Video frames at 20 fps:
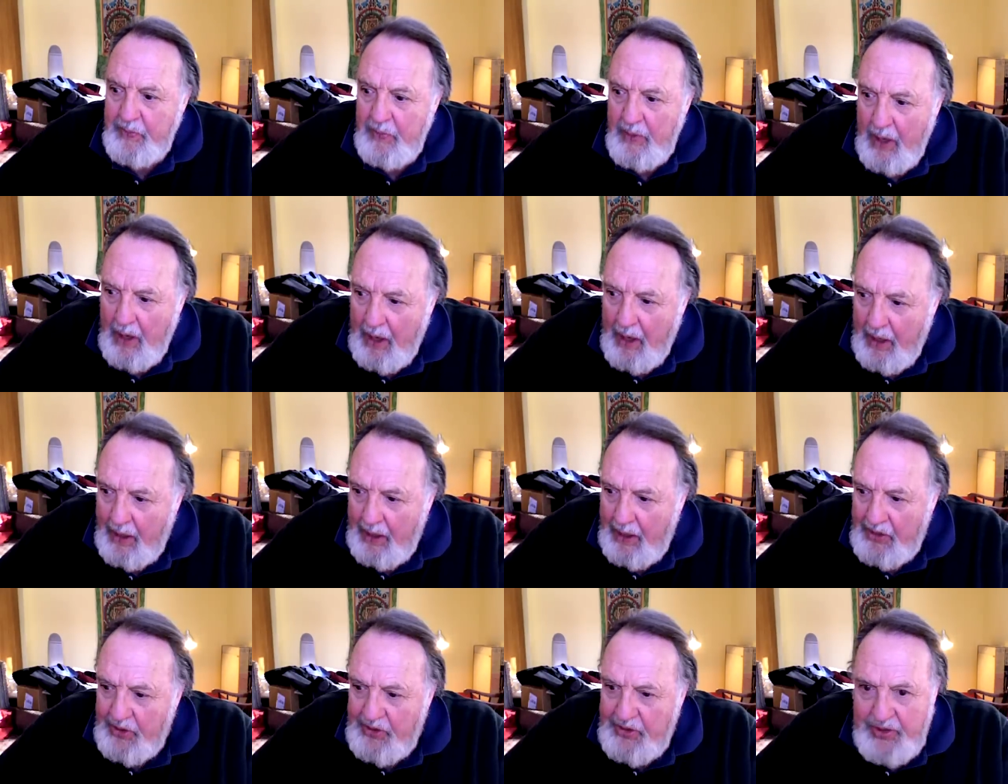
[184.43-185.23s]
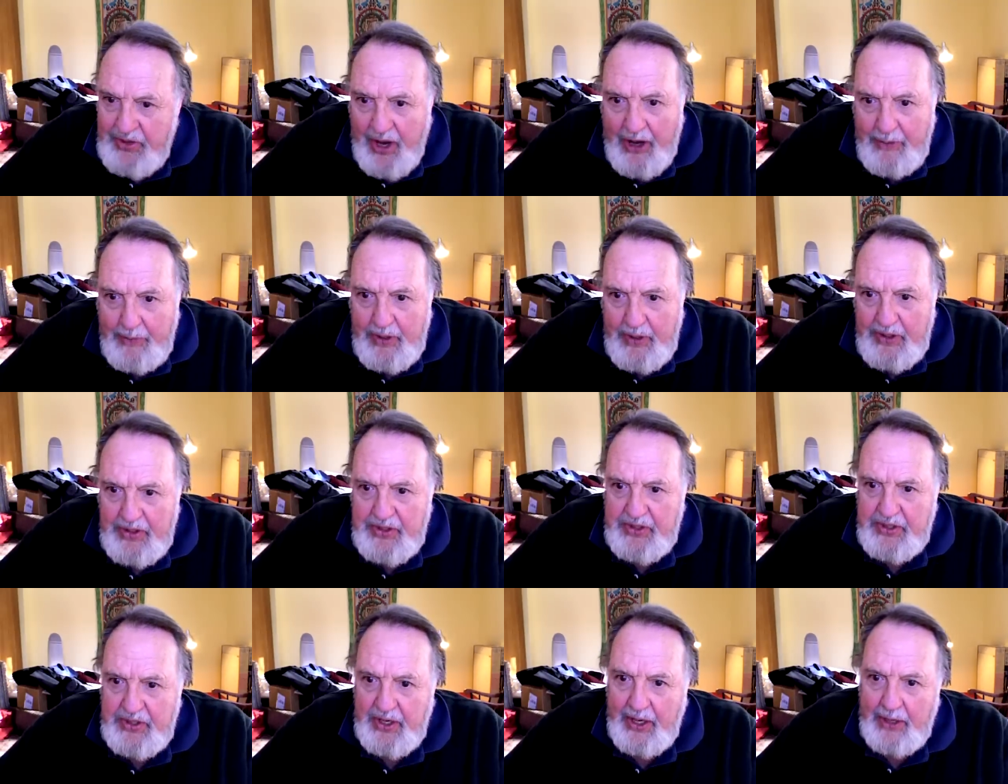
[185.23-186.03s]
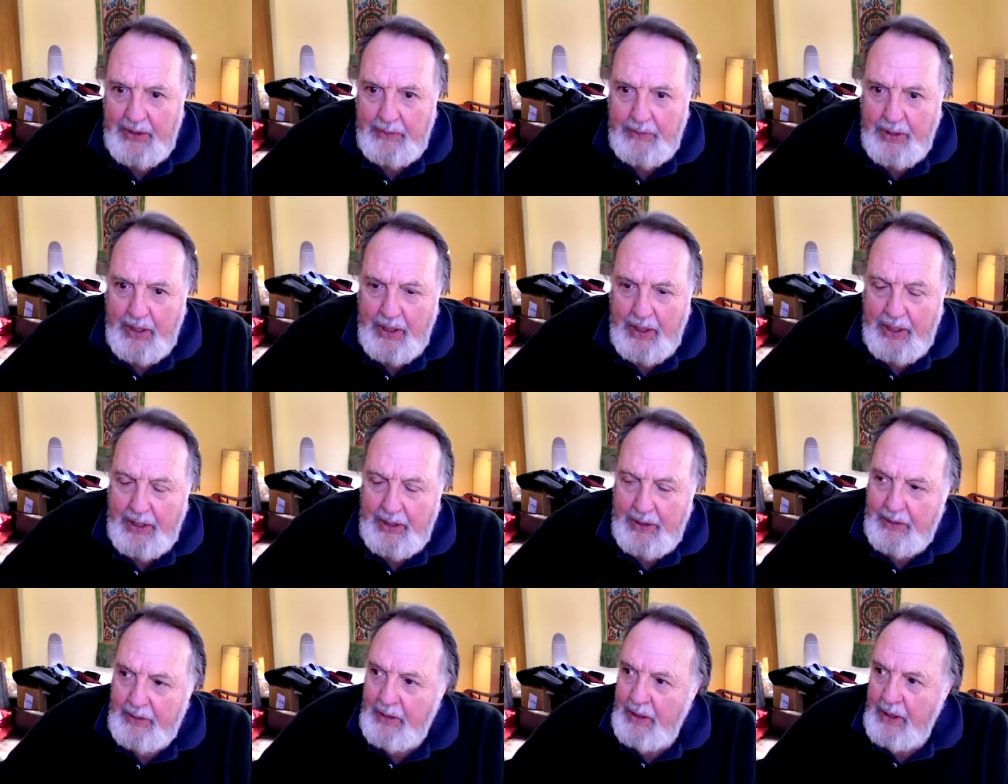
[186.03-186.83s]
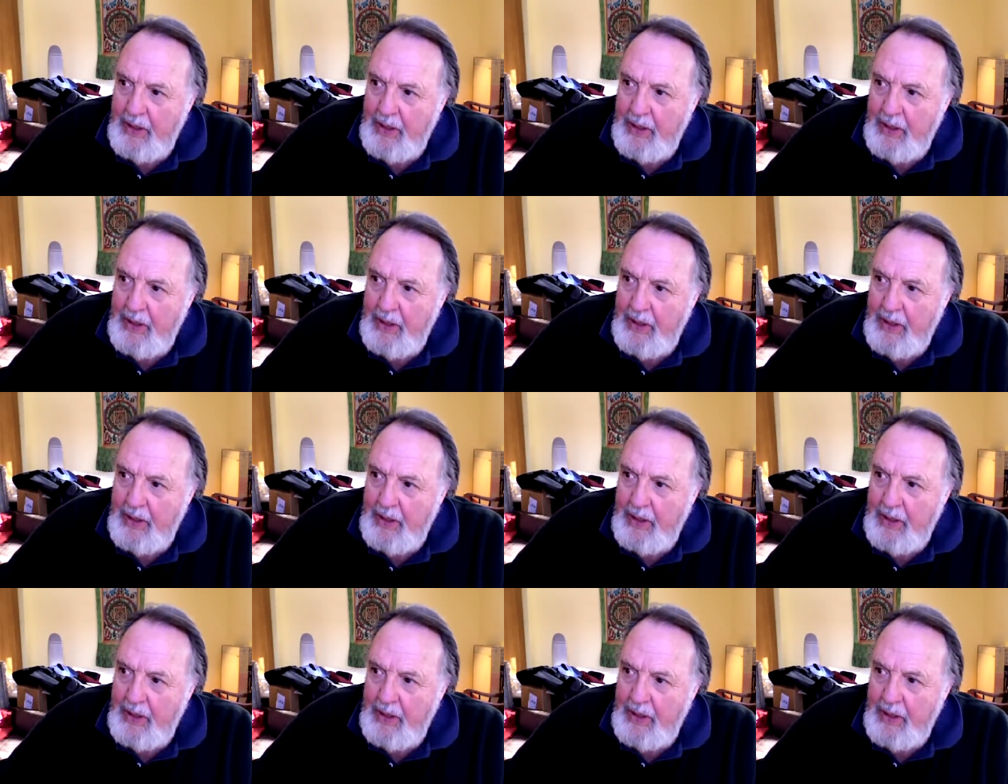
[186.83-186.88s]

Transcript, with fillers: uh, assignment and by